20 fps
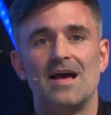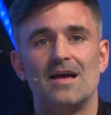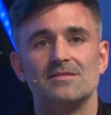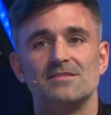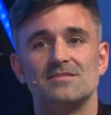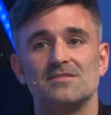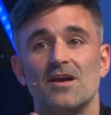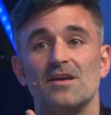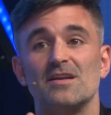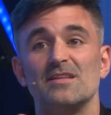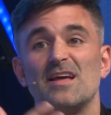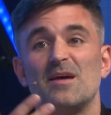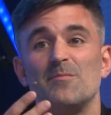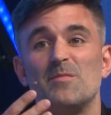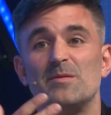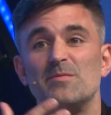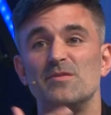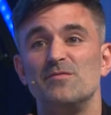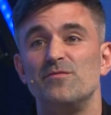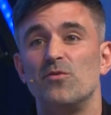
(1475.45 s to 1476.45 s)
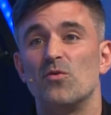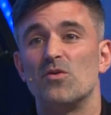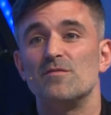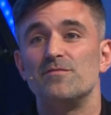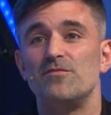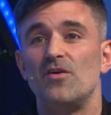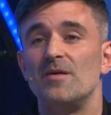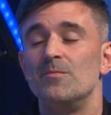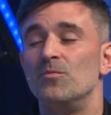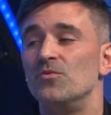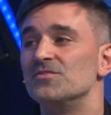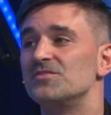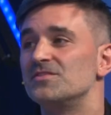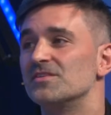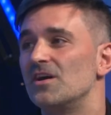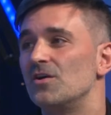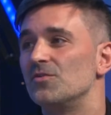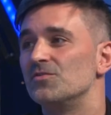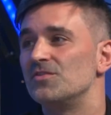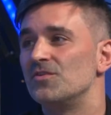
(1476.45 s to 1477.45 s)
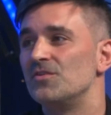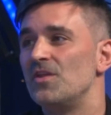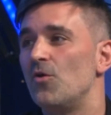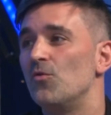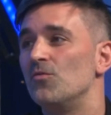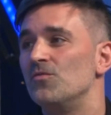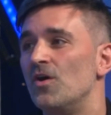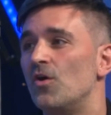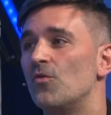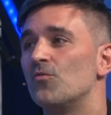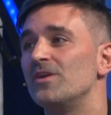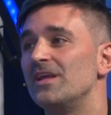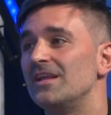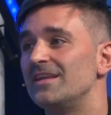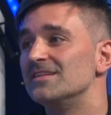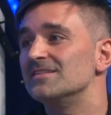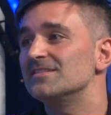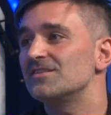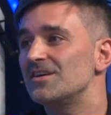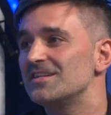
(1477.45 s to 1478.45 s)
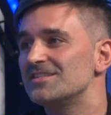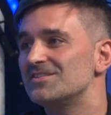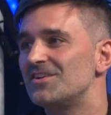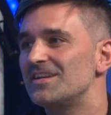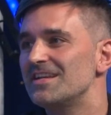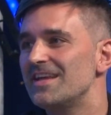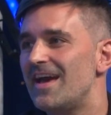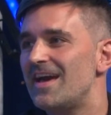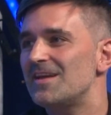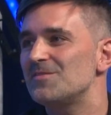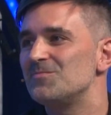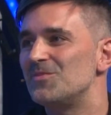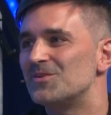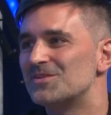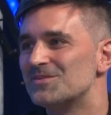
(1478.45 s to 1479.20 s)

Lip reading: started that maybe 4 or 5 months ago, so no real insights on it yet. But